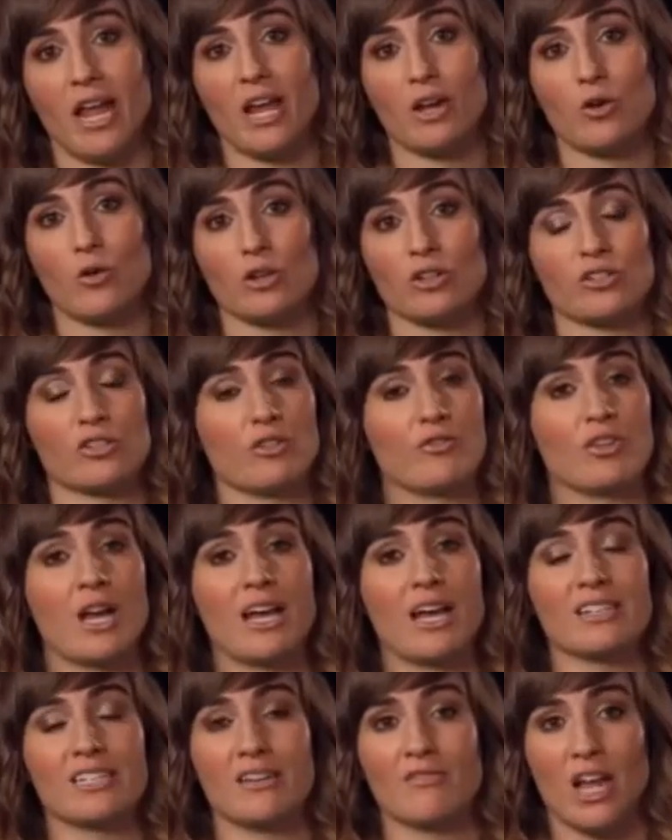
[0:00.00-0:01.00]
headquarters. So if you
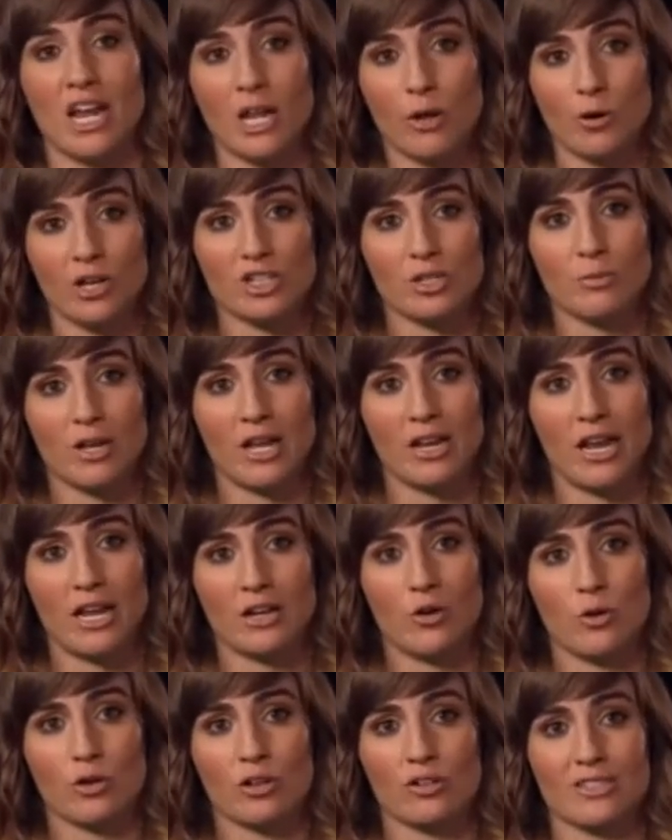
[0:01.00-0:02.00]
guys have any question about
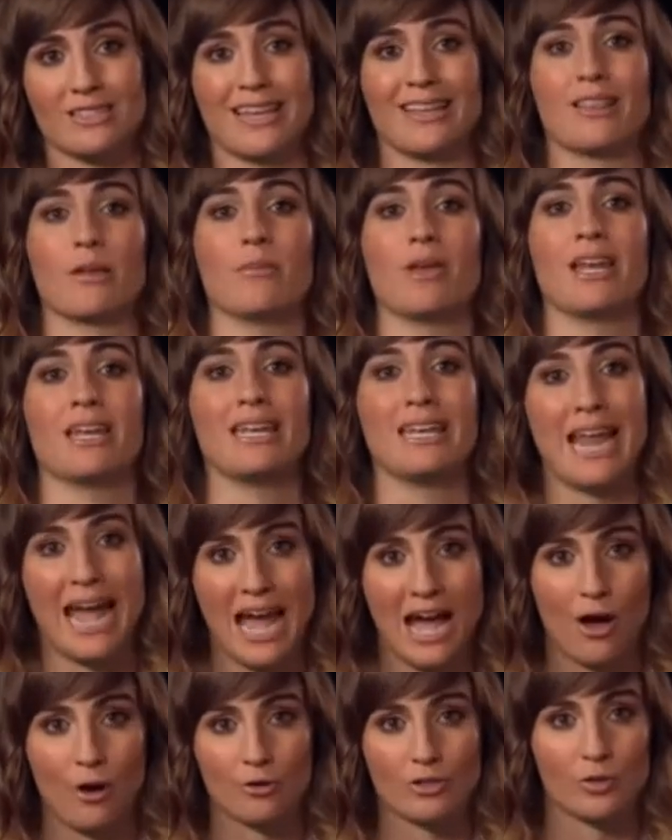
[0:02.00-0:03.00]
headquarters, get them in
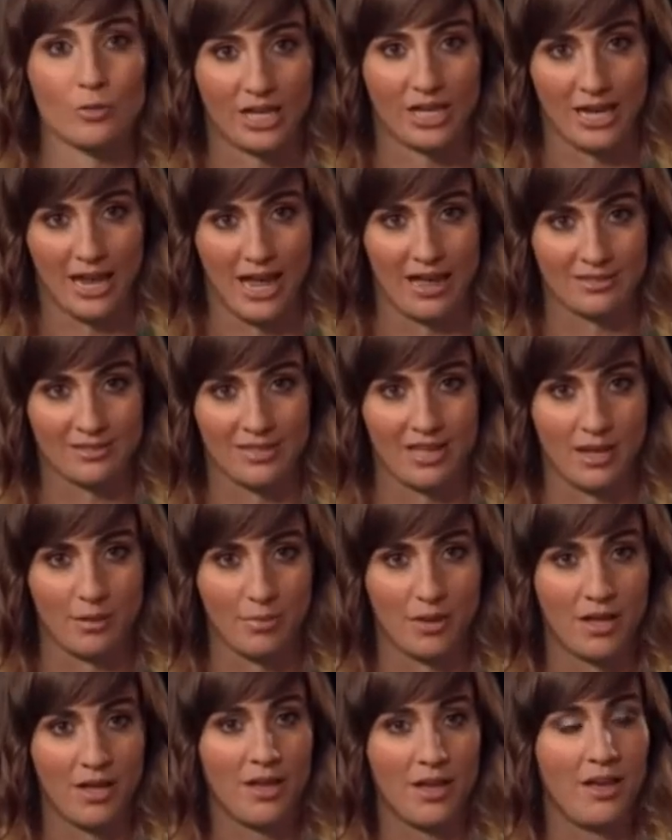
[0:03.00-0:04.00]
now so we can ask them.
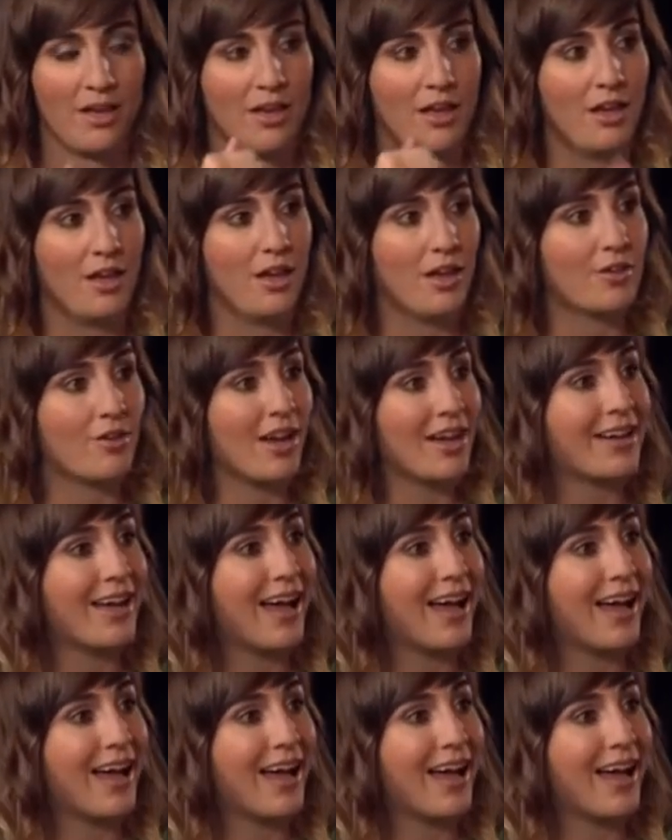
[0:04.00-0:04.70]
Greg,